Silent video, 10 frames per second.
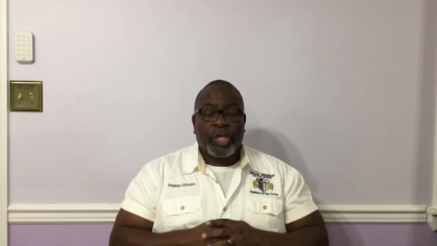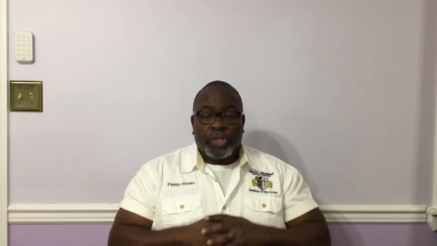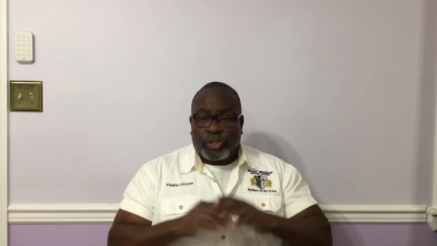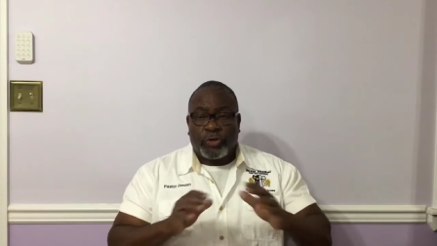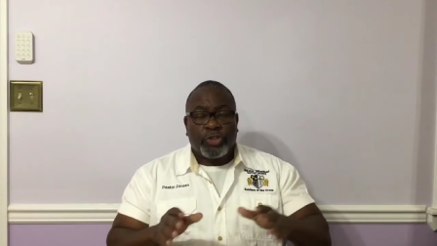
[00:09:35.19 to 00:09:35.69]

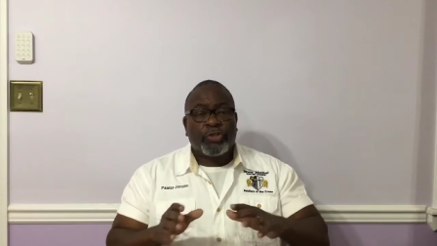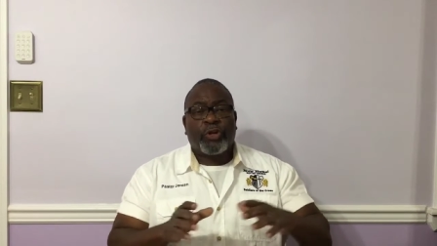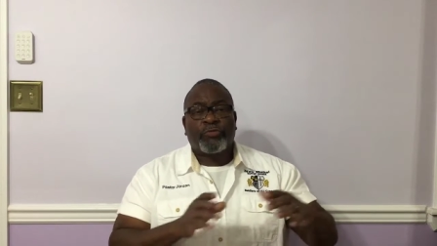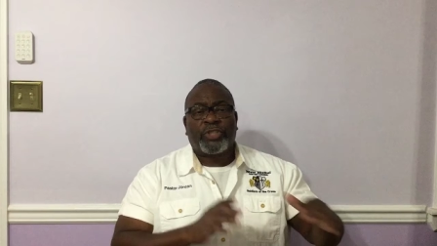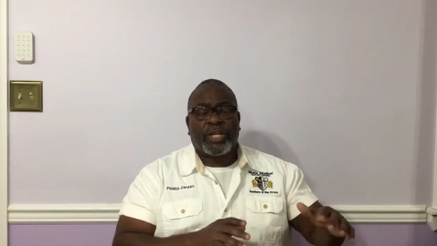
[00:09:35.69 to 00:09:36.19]
So you
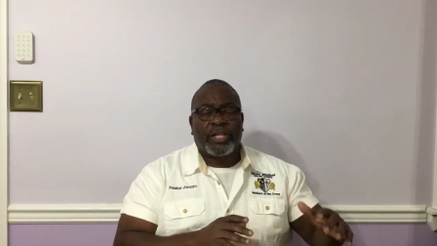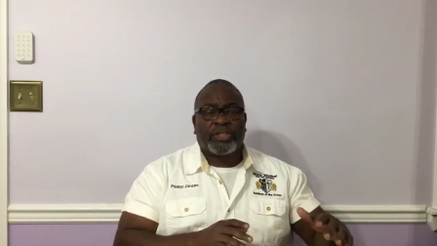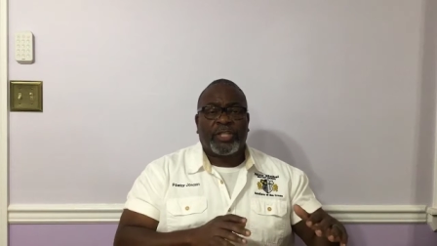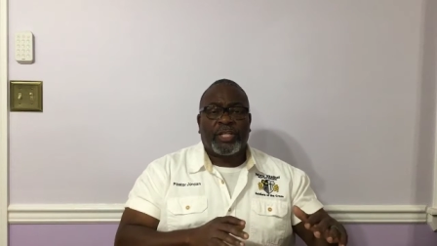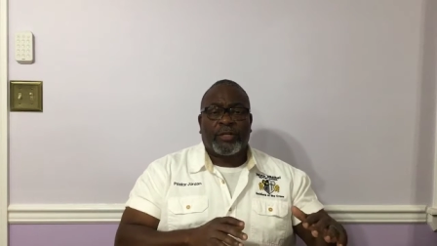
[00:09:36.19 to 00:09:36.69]
don't
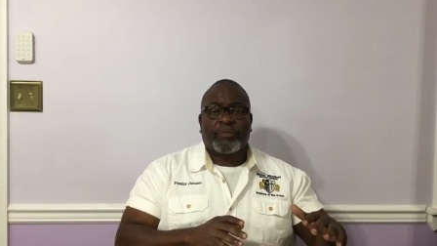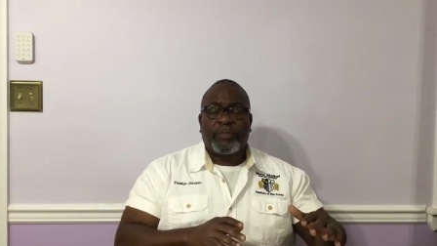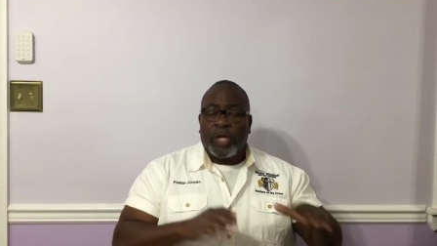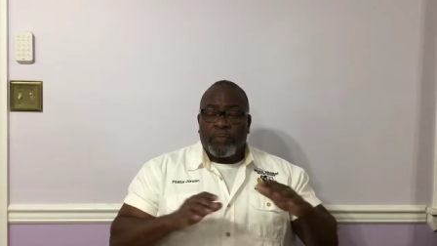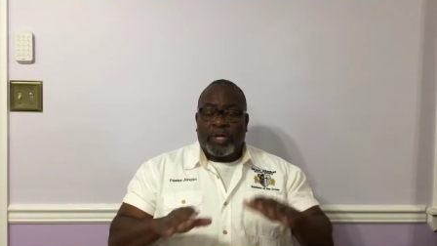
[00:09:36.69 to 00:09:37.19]
judge them
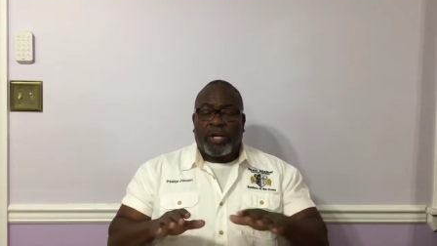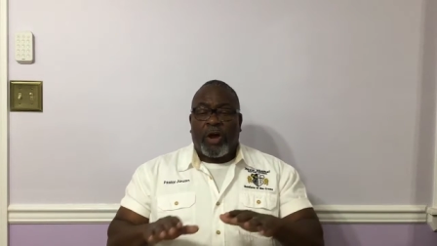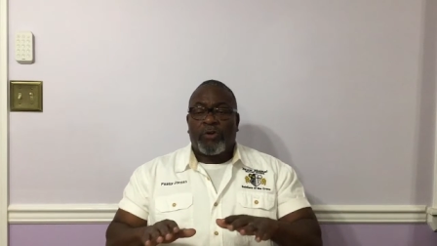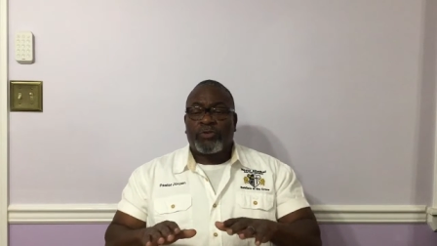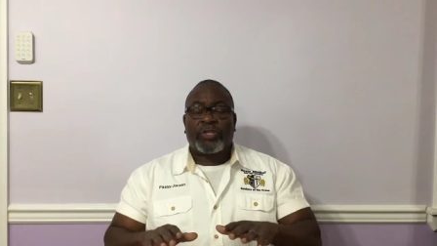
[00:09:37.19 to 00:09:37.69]

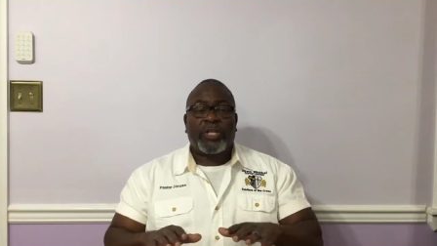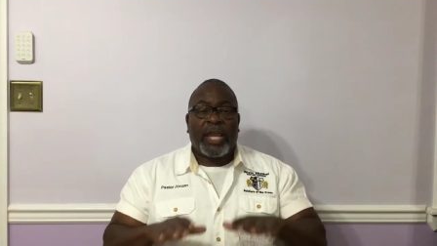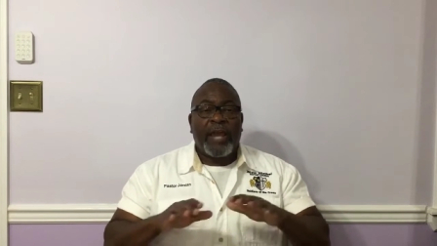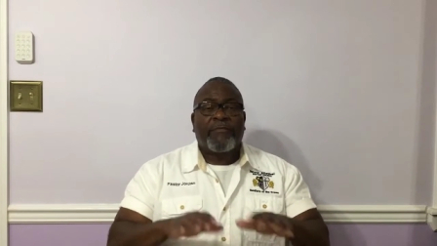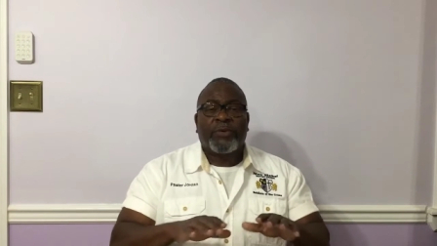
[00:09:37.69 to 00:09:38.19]
because
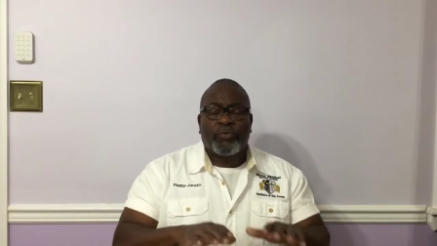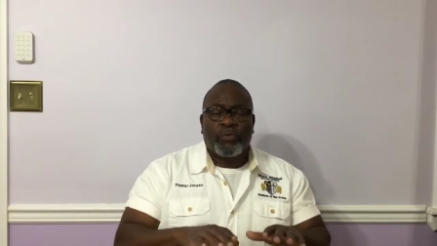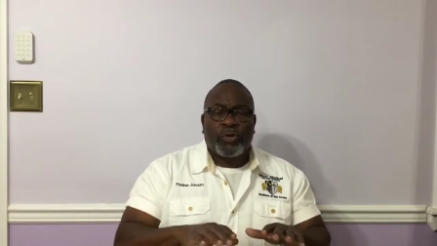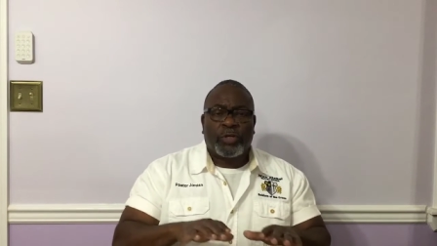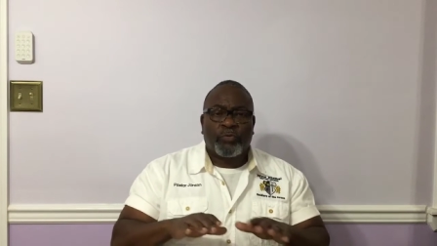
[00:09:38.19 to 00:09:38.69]

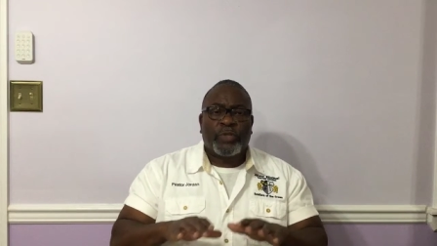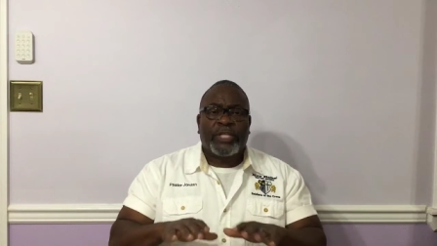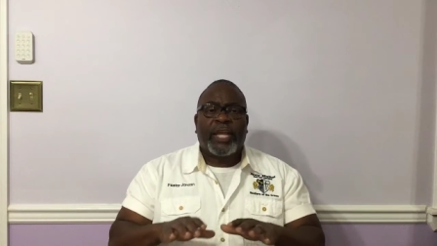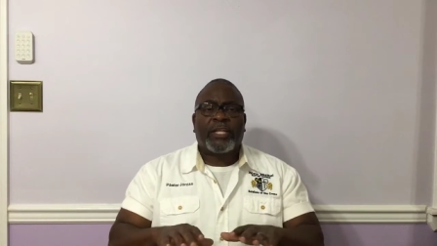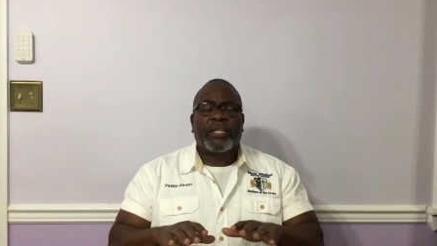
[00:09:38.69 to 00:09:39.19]
everyone,
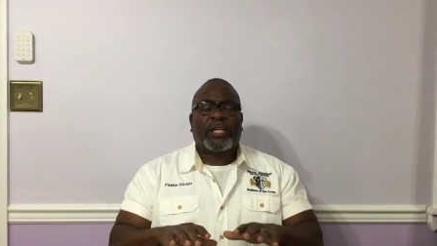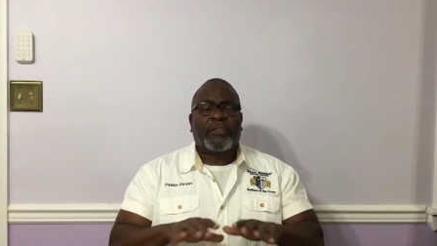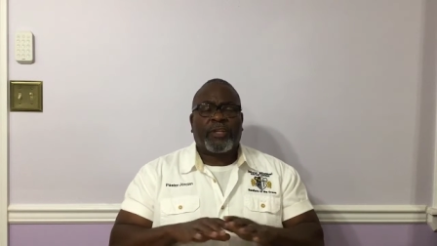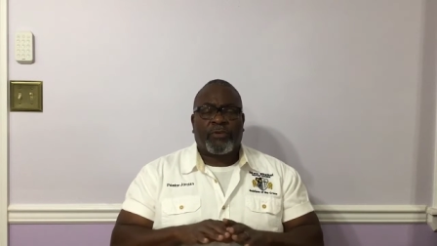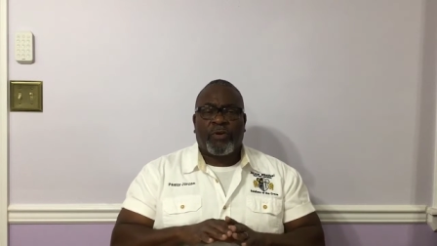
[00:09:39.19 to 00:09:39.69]
when they look
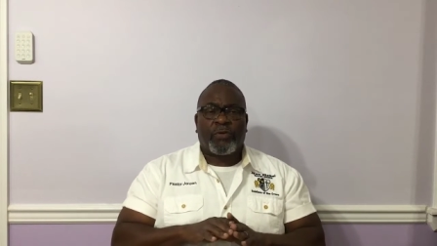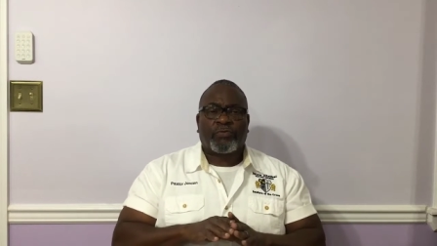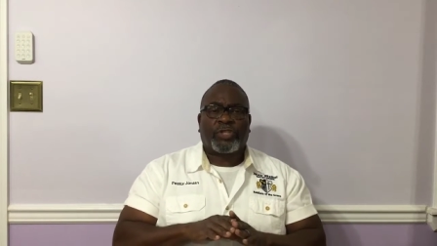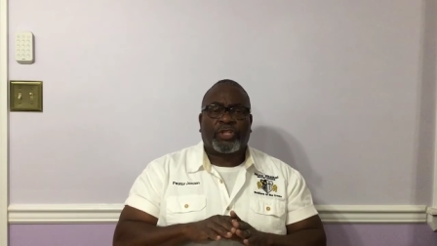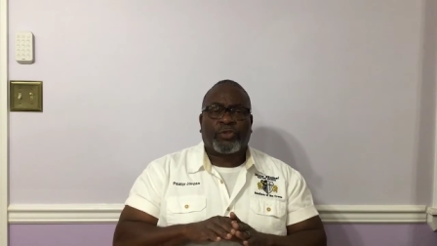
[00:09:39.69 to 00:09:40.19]
at their
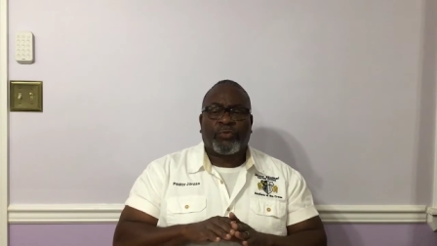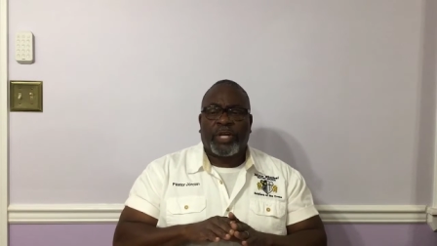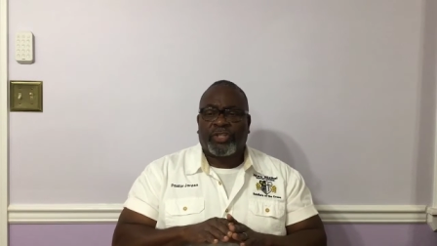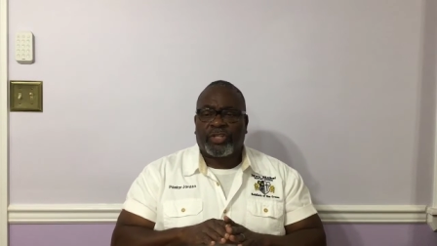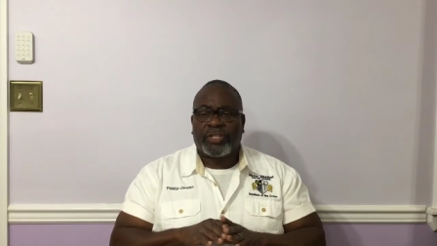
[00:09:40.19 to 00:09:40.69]
own
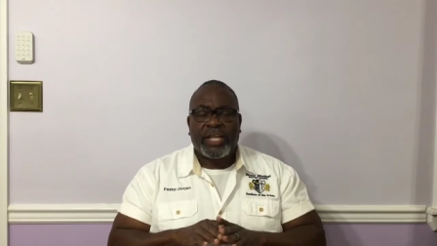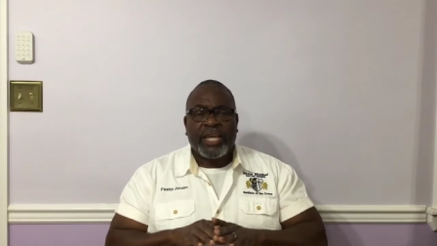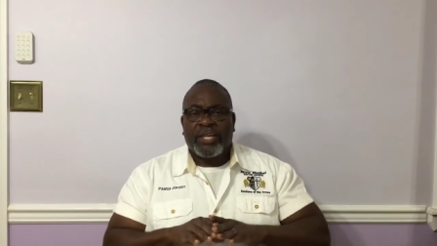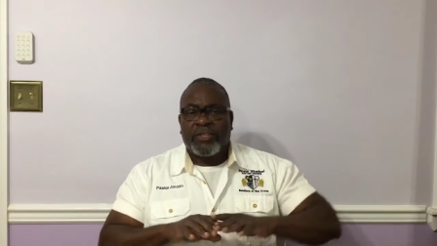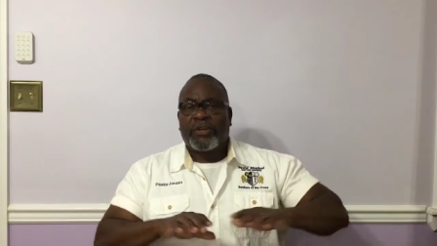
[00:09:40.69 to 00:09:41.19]
situation,
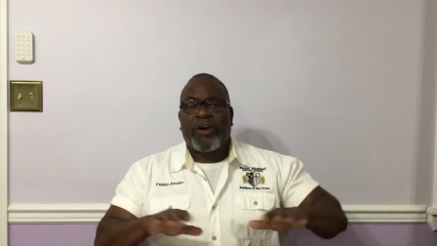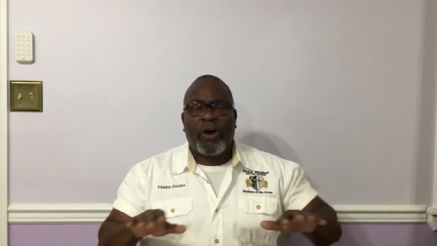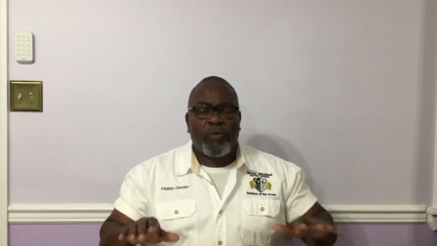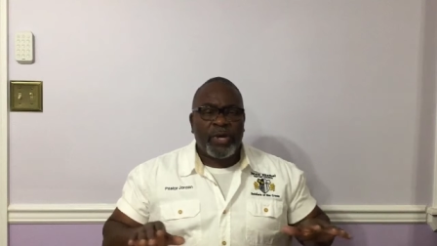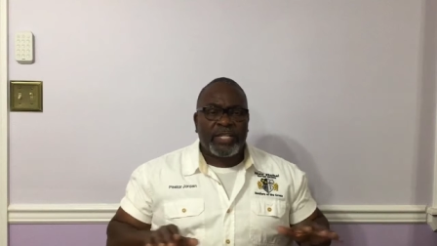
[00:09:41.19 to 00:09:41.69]
they're
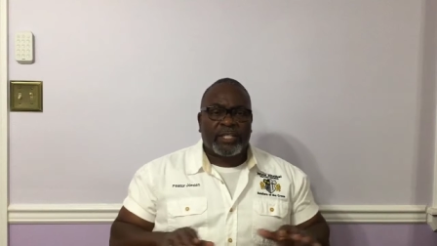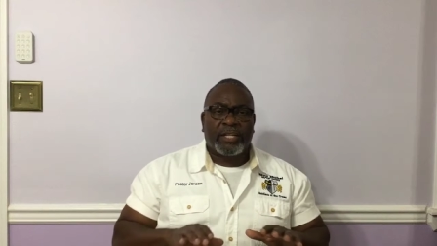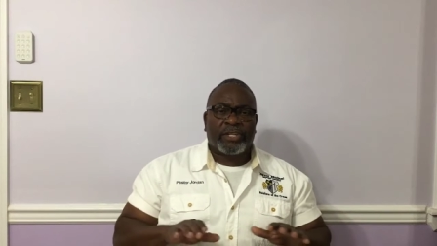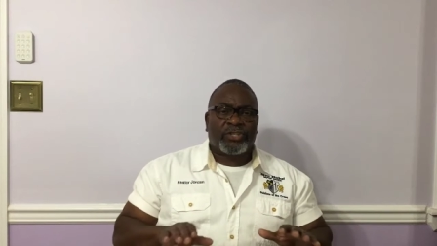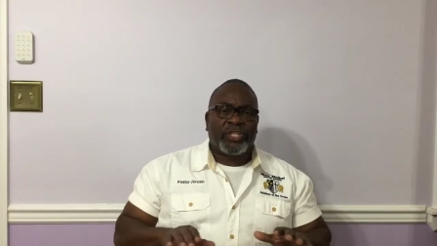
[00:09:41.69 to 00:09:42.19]
always
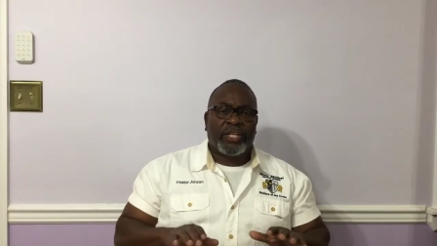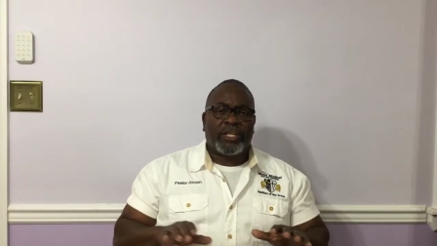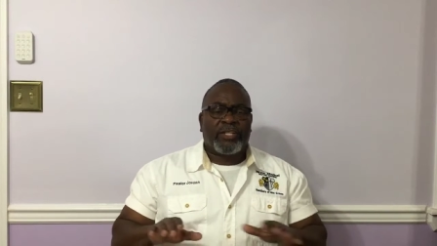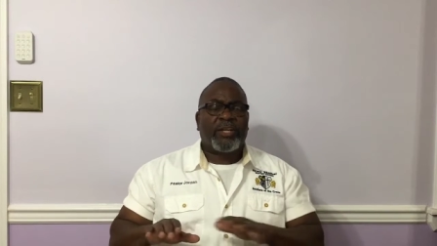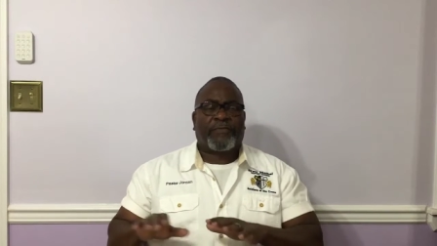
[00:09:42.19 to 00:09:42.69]
going to see
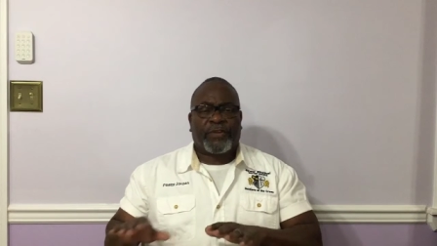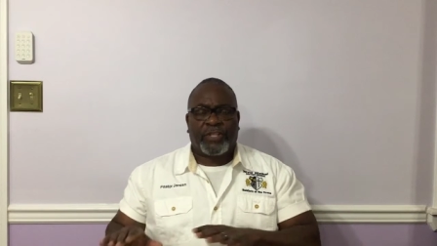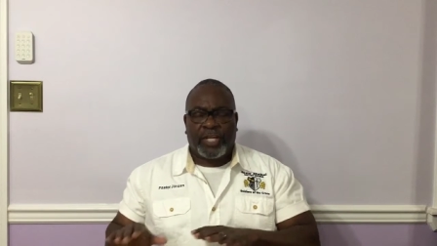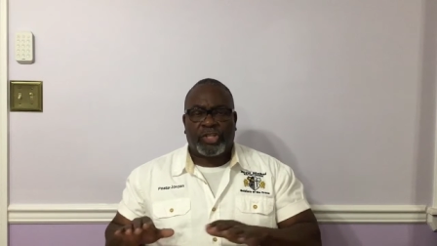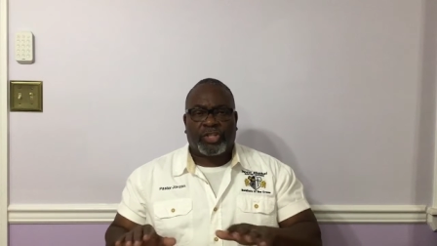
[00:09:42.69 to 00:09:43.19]
it
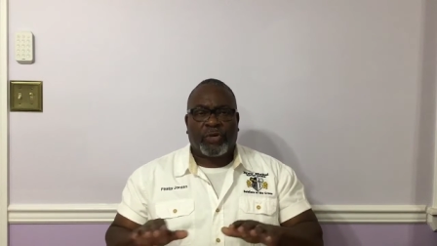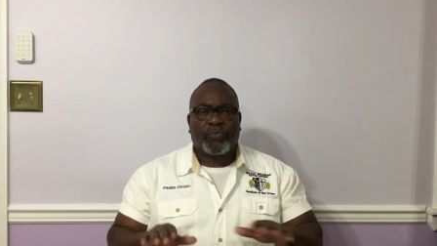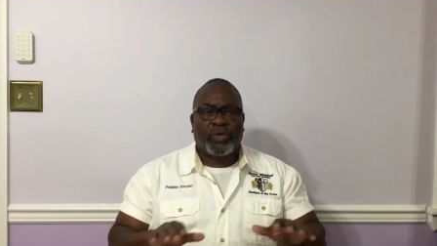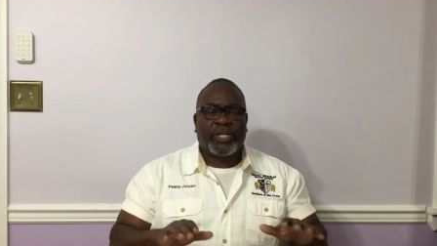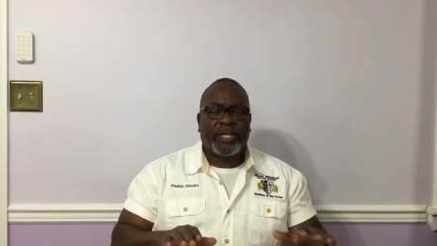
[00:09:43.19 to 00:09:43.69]
different than
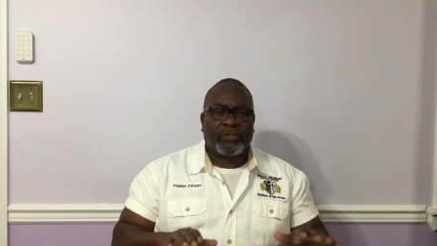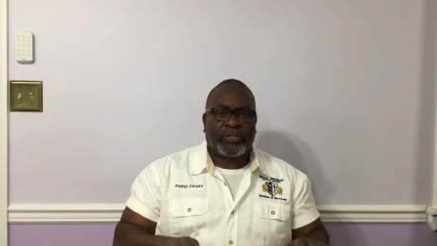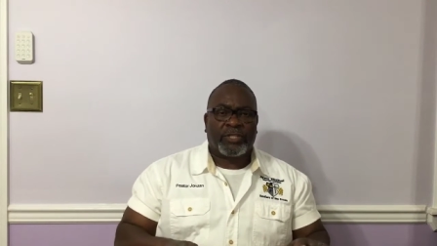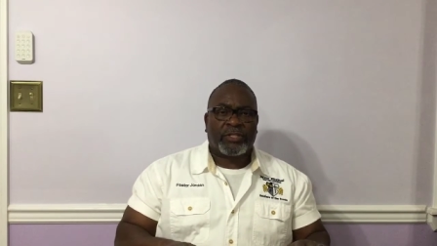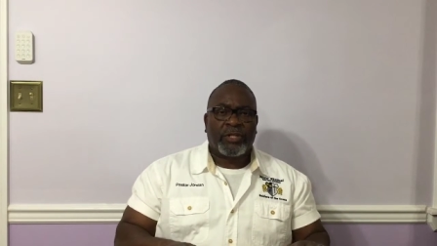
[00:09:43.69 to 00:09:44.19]
someone
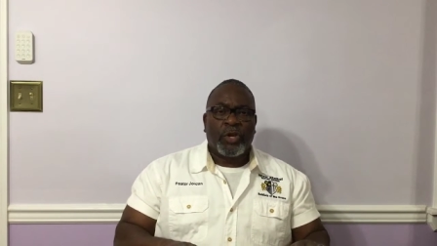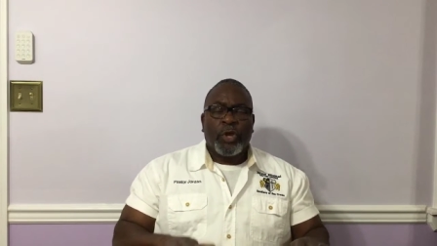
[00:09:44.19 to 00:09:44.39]
else's.